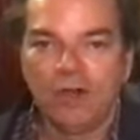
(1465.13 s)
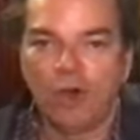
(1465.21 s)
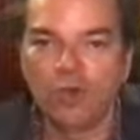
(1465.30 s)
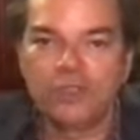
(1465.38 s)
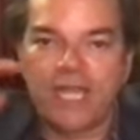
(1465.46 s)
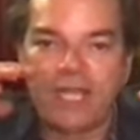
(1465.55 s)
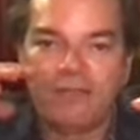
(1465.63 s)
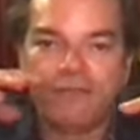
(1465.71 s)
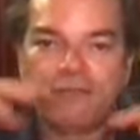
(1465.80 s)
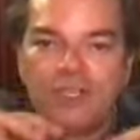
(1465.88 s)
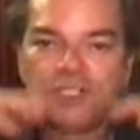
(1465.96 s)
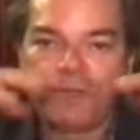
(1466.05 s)
Old Town and
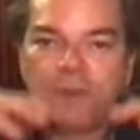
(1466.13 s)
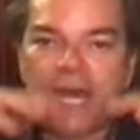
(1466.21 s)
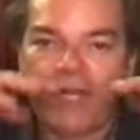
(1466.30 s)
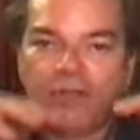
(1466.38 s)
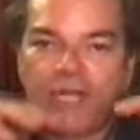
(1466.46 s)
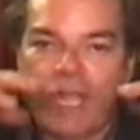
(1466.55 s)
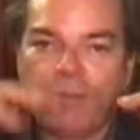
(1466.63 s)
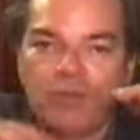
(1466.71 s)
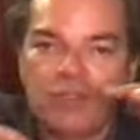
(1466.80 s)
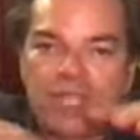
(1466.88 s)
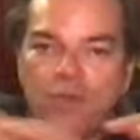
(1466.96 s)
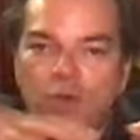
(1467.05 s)
Fun Spot are
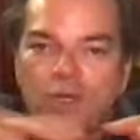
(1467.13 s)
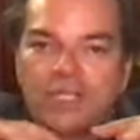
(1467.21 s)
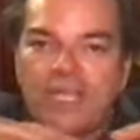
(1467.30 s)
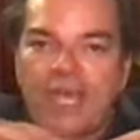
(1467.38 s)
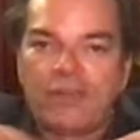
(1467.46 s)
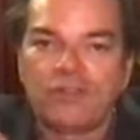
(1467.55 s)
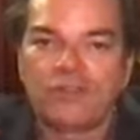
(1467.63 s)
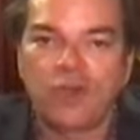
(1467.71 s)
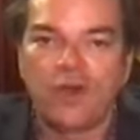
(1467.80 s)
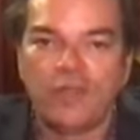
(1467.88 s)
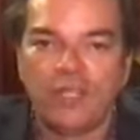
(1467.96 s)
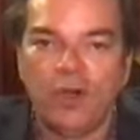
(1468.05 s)
neighbors. They work together. It's
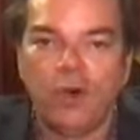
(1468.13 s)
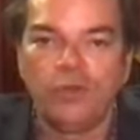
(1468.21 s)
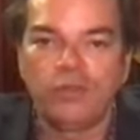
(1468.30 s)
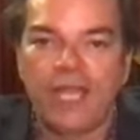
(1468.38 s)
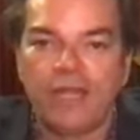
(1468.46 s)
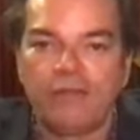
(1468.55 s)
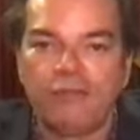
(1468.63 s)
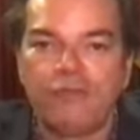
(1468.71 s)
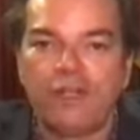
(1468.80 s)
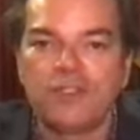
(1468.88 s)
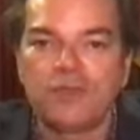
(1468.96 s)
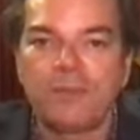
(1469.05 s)
called the Old Town
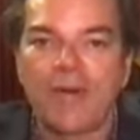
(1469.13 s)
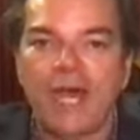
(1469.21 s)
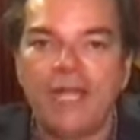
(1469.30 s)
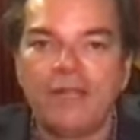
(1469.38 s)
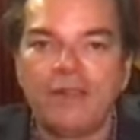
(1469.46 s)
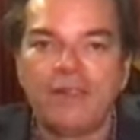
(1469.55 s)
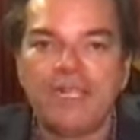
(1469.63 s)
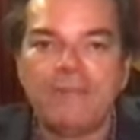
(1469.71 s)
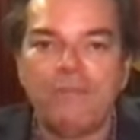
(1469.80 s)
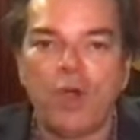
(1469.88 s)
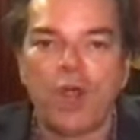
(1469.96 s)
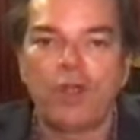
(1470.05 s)
Fun Spot Theme
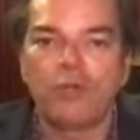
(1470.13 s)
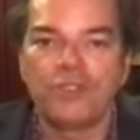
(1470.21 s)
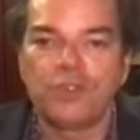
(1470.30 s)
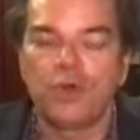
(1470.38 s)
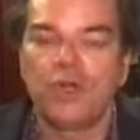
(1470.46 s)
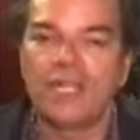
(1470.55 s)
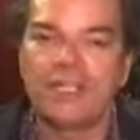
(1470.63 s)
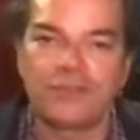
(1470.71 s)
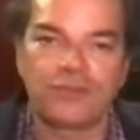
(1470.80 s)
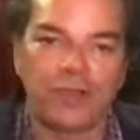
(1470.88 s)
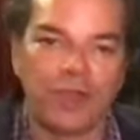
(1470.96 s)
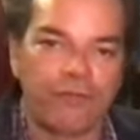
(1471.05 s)
Park Resort.
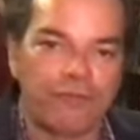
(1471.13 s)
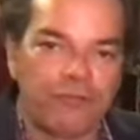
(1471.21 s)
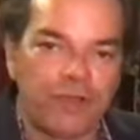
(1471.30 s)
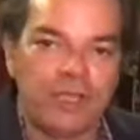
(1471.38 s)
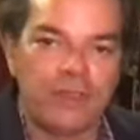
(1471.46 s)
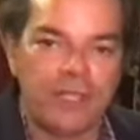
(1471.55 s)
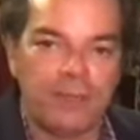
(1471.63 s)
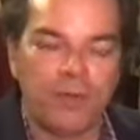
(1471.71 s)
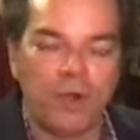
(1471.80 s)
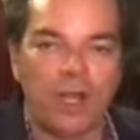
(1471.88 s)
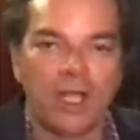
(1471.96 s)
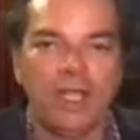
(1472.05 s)
It's a free theme
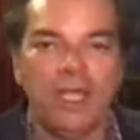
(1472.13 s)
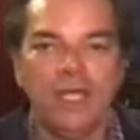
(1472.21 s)
park.